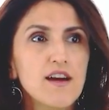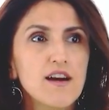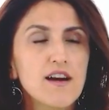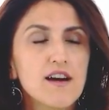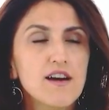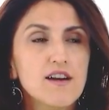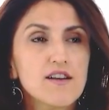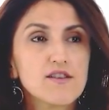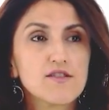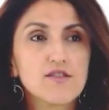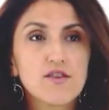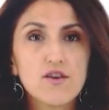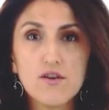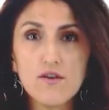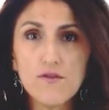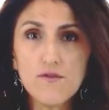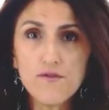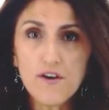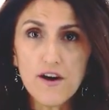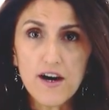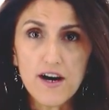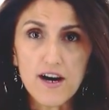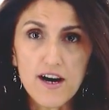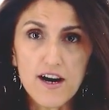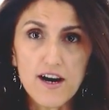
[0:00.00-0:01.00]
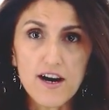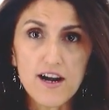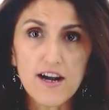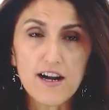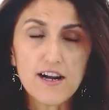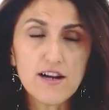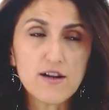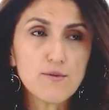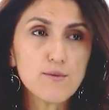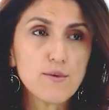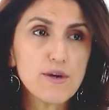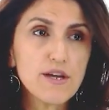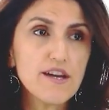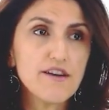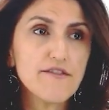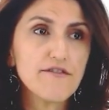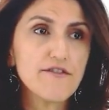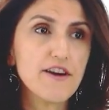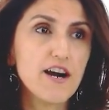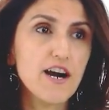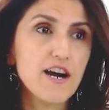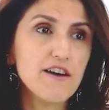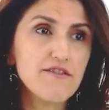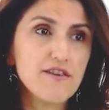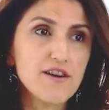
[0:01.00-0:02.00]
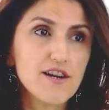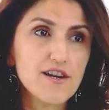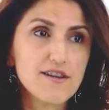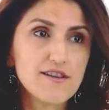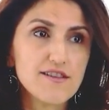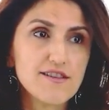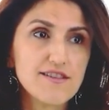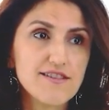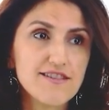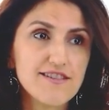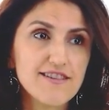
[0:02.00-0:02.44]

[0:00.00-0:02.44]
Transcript: So far, we have covered